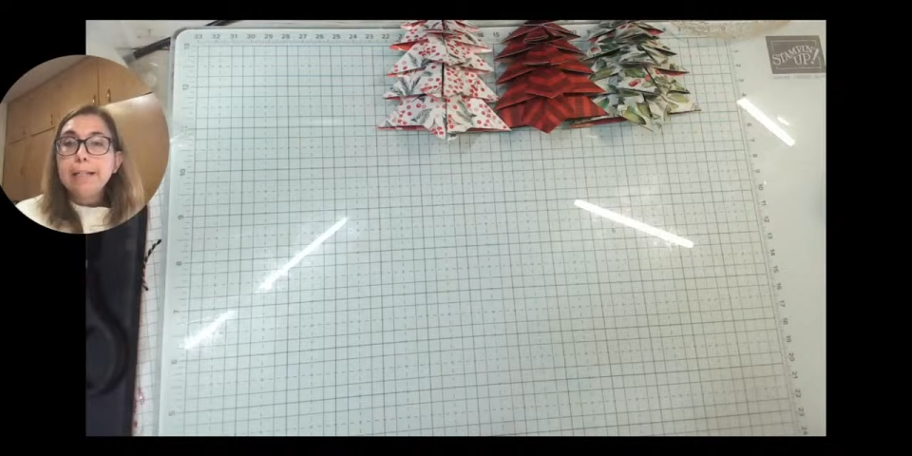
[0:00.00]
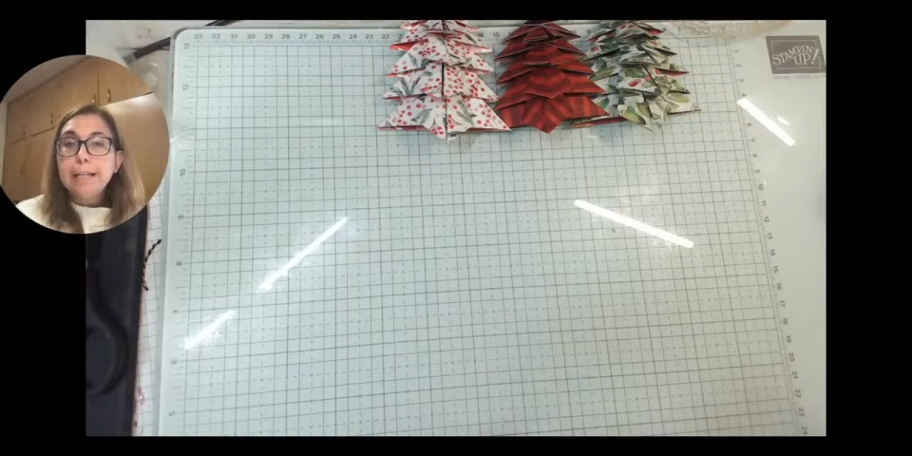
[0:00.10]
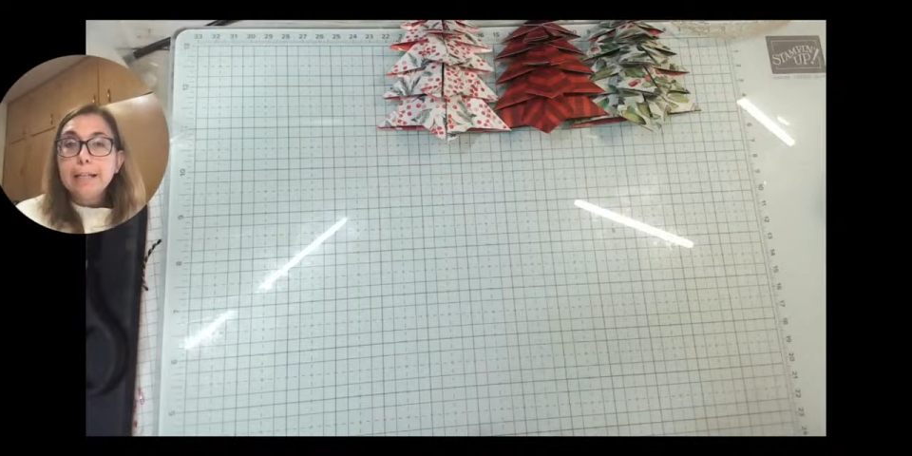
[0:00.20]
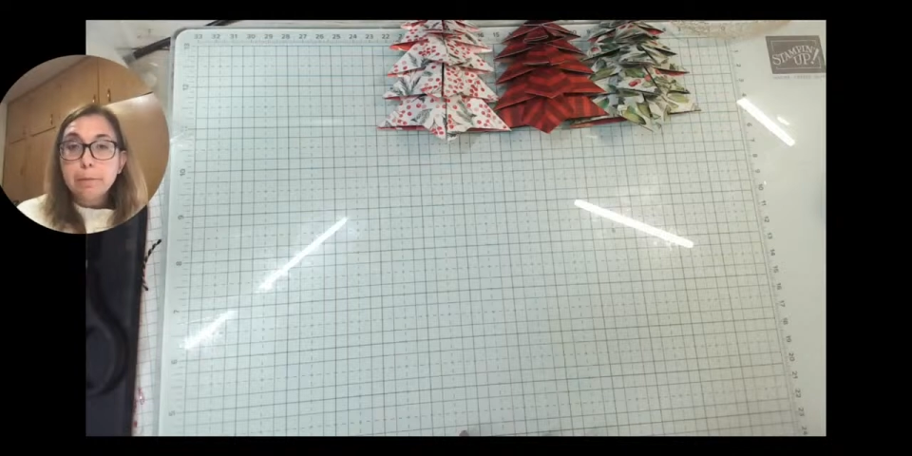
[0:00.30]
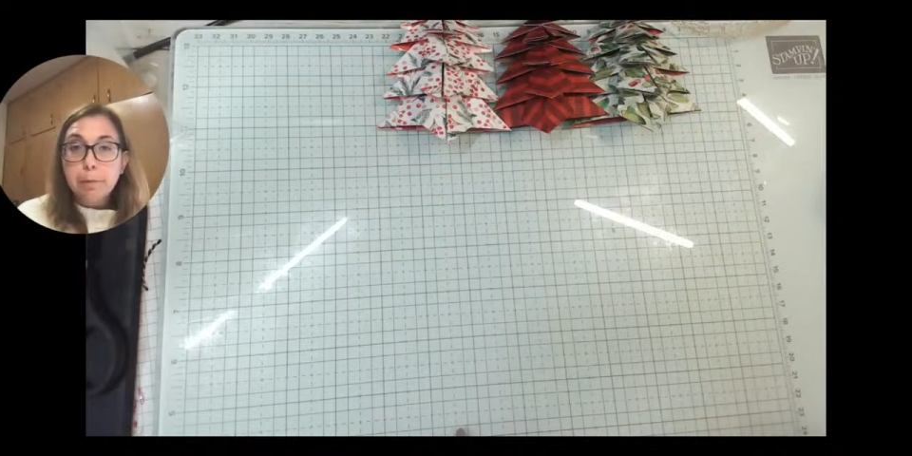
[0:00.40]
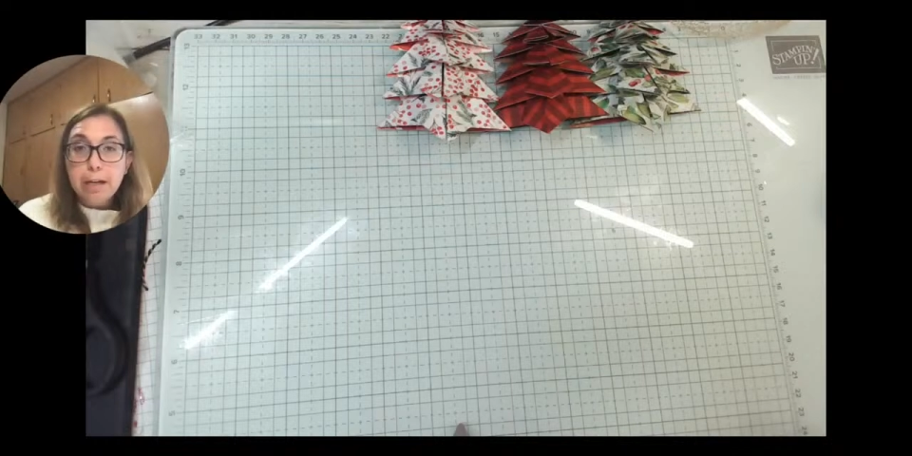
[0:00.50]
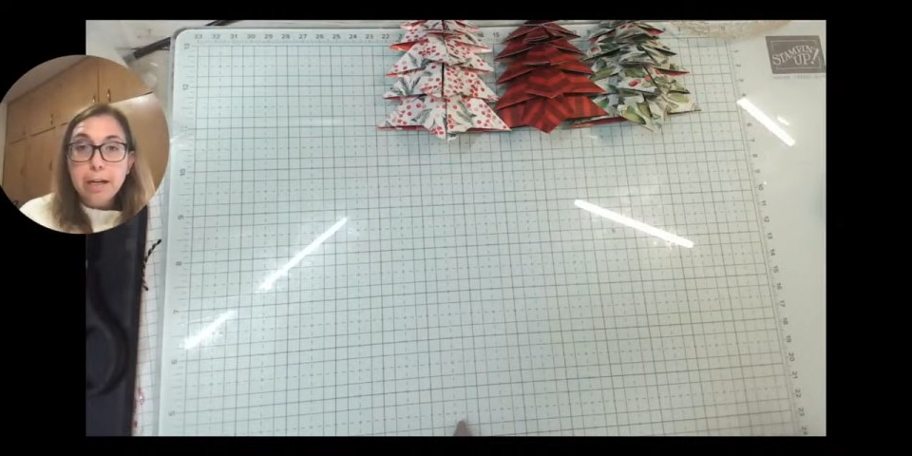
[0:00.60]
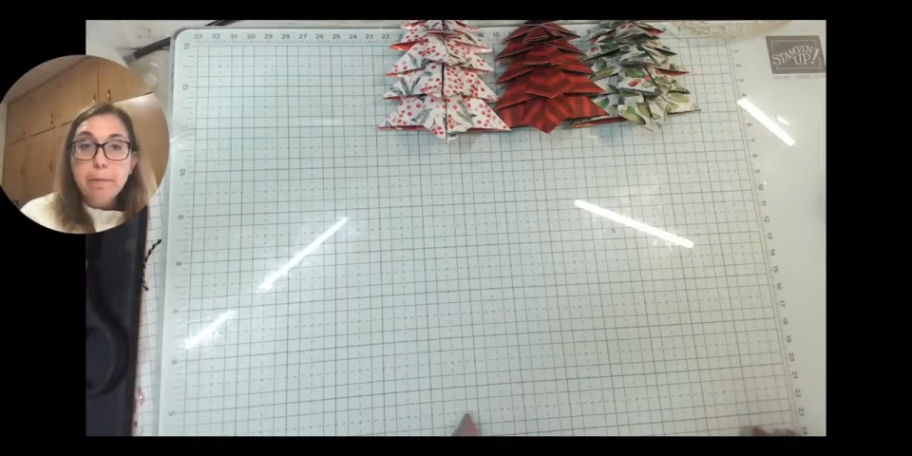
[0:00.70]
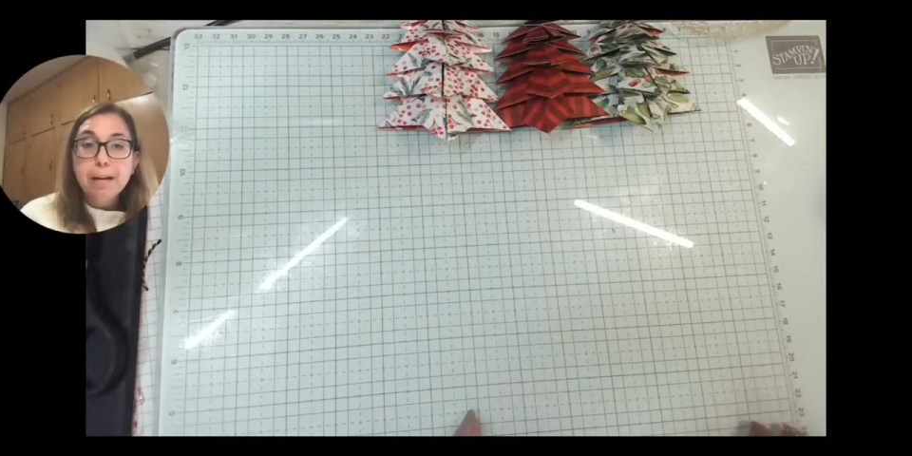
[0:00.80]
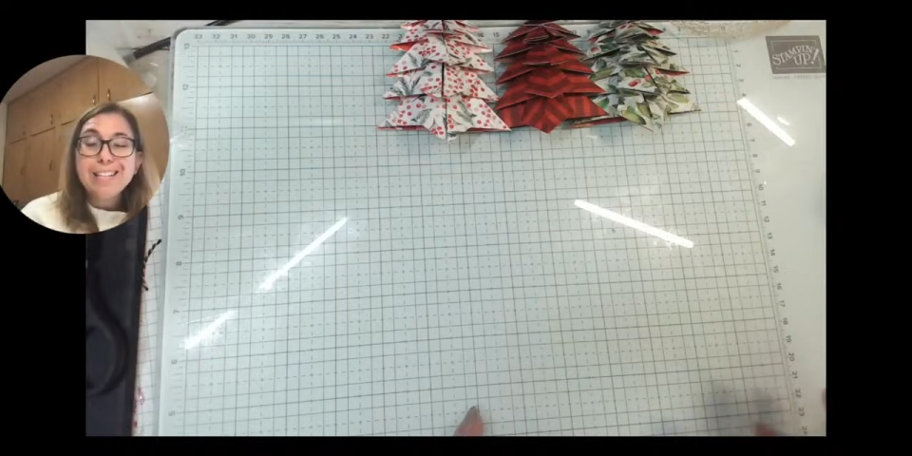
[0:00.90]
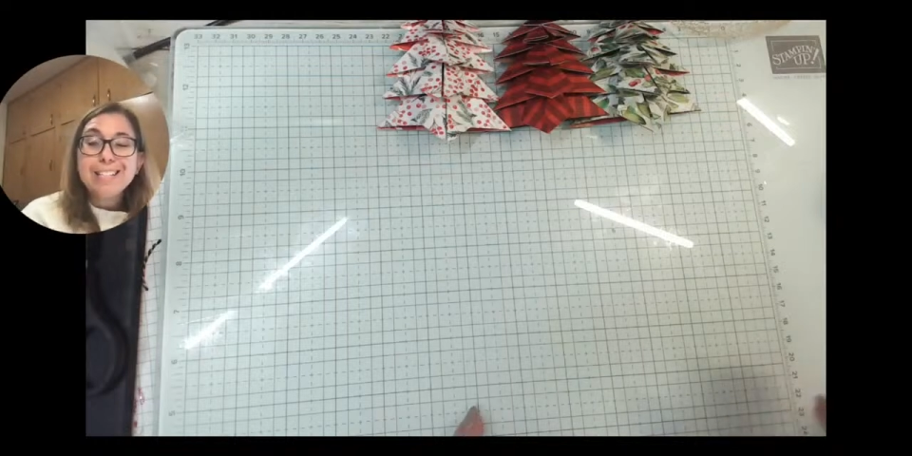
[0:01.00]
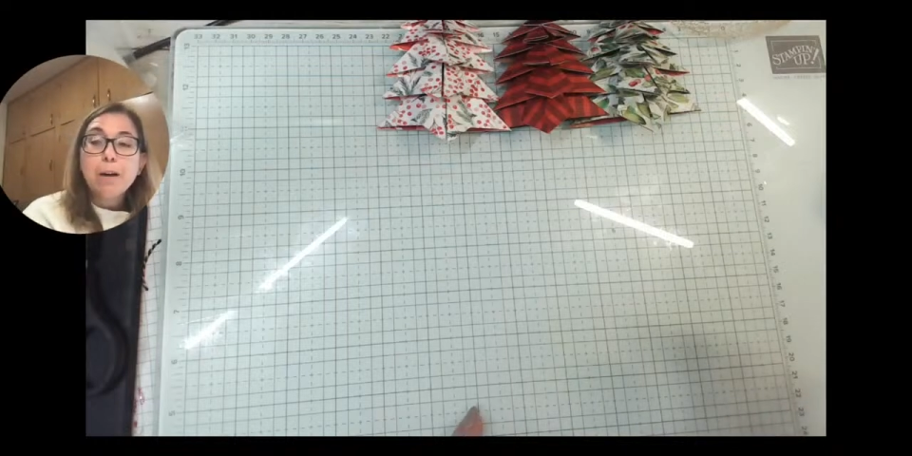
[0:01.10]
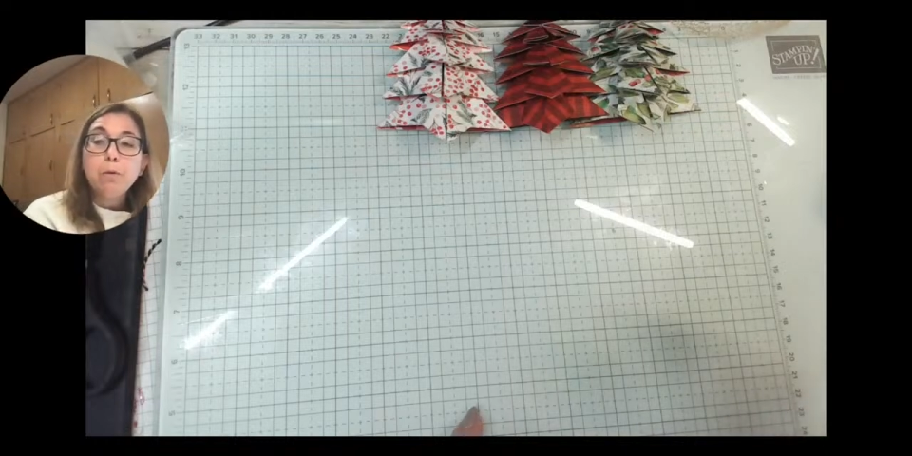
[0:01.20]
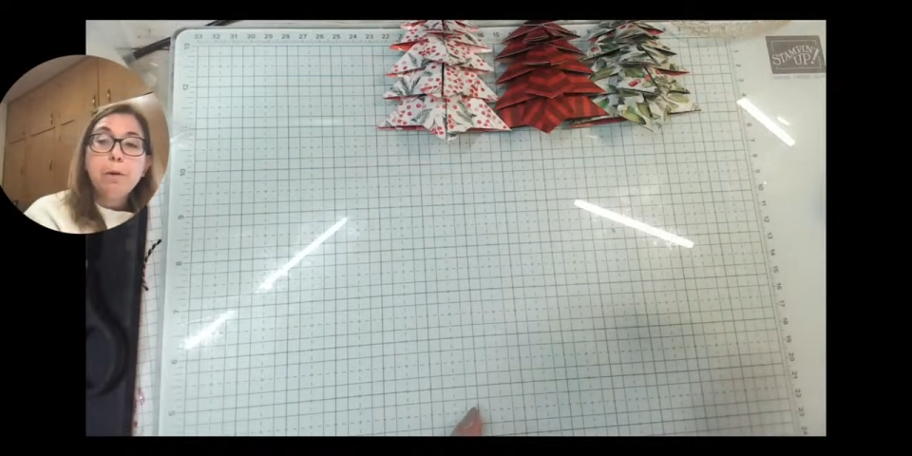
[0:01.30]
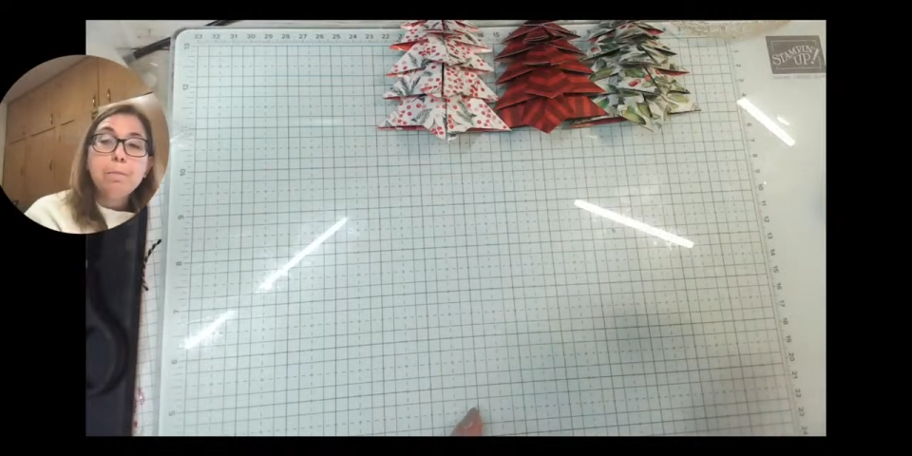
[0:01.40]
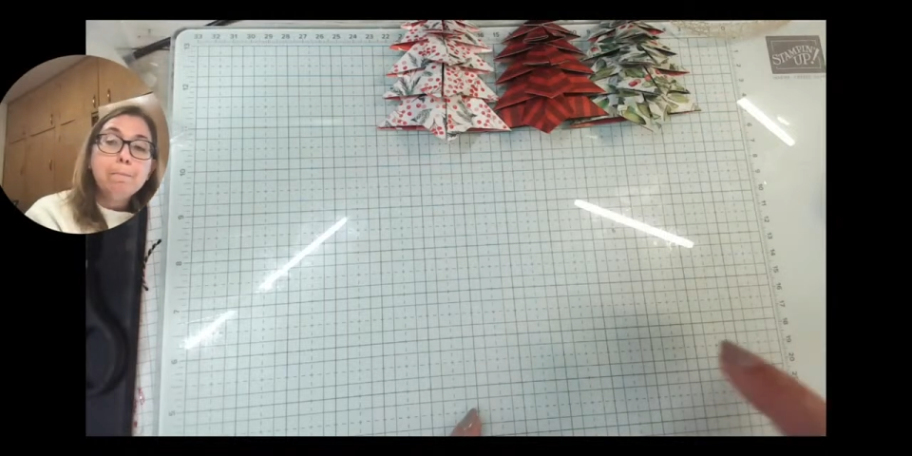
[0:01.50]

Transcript: DSP because that will be